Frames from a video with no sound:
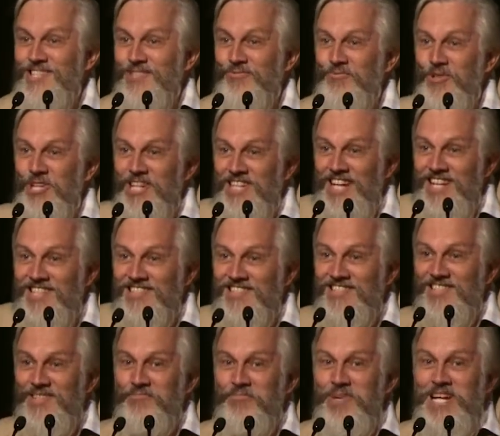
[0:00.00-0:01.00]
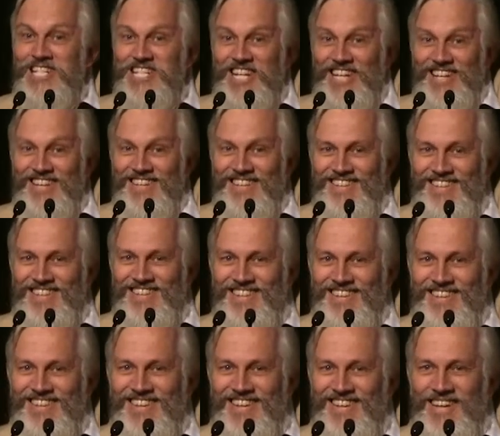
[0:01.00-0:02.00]
the word had still magic.
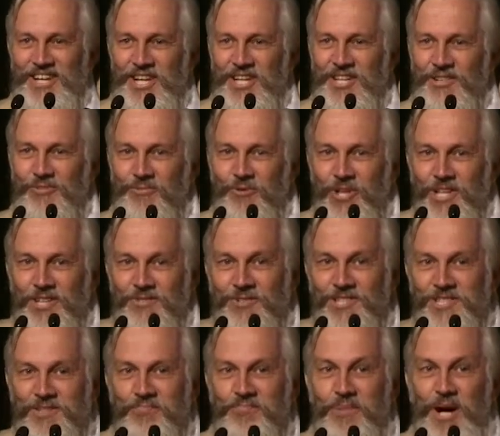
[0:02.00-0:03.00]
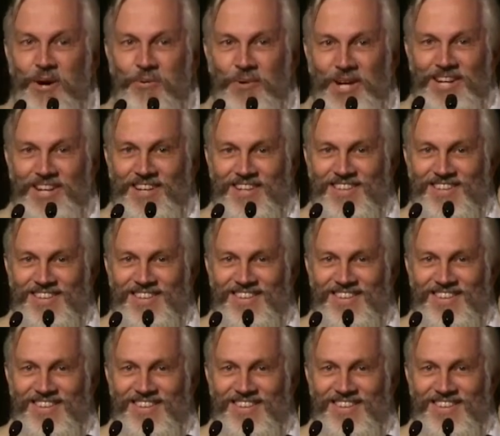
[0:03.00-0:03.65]
The word was a power.